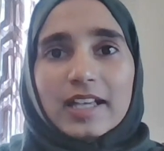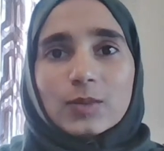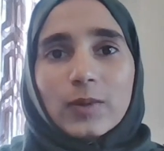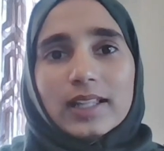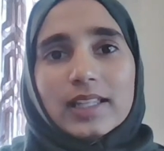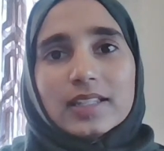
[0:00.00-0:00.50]

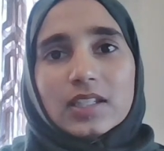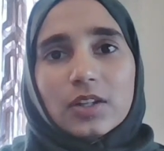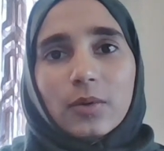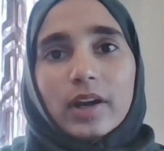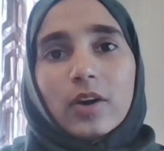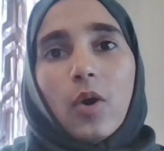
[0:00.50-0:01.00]
as well as,
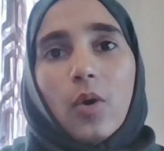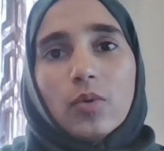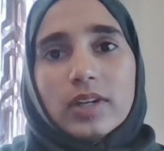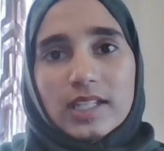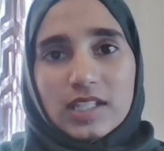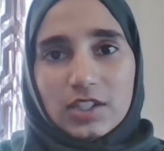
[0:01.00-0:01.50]
you know, our
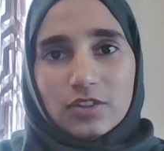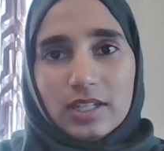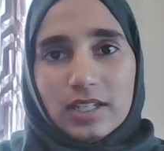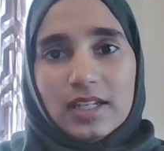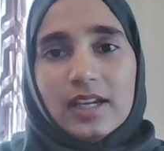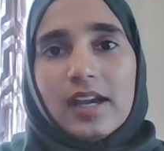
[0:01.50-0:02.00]
own
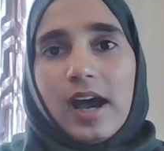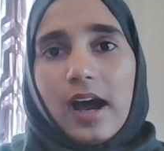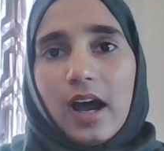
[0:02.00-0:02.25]
history.